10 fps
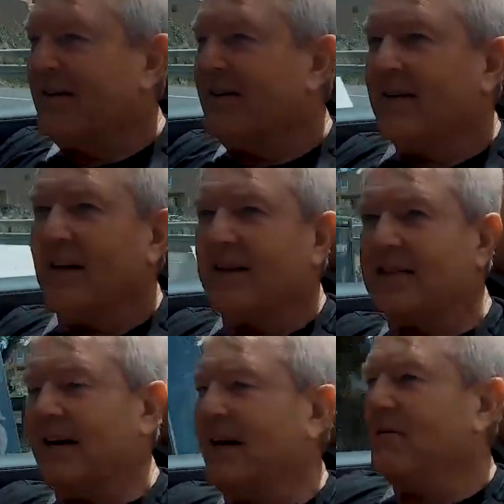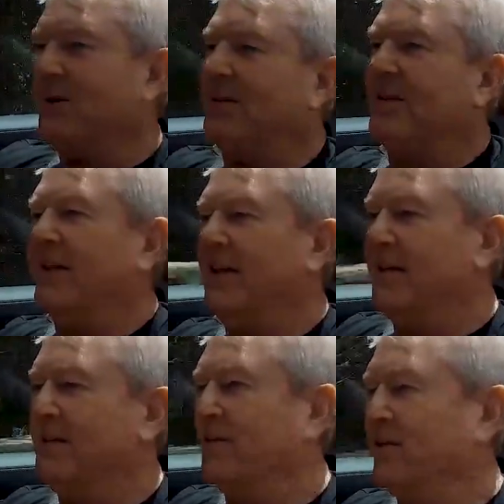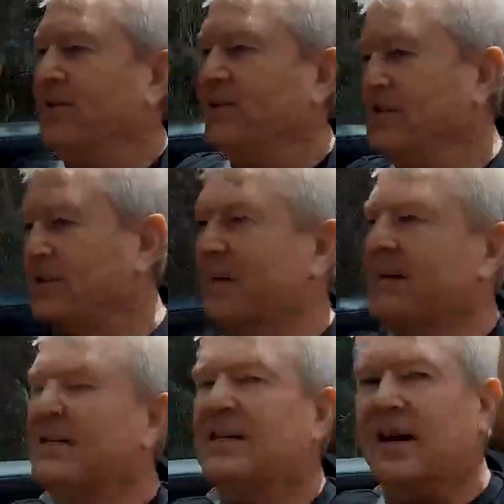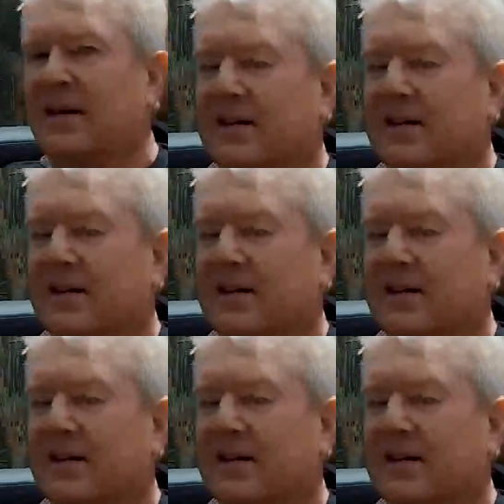our day with the all-new Speedster.